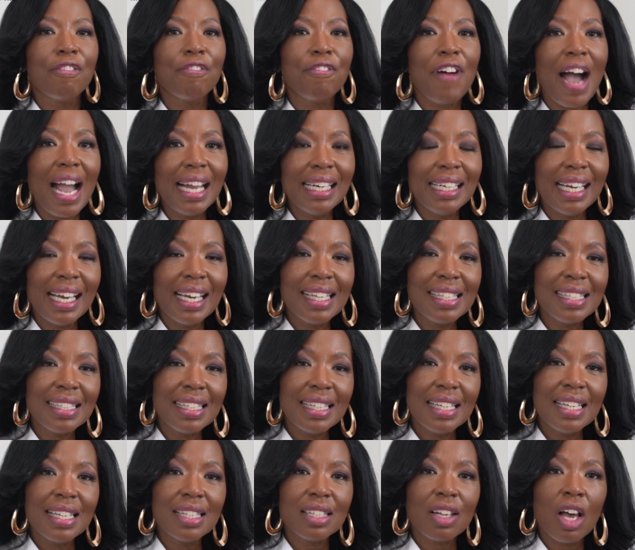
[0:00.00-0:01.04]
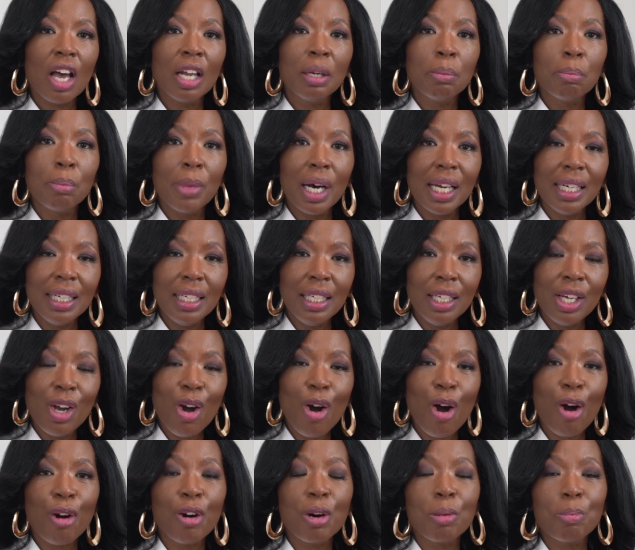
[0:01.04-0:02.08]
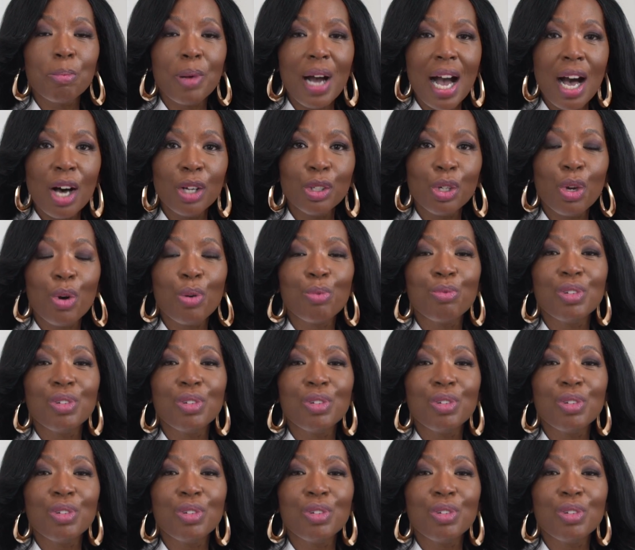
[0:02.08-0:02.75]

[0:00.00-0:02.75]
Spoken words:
Finances and money are about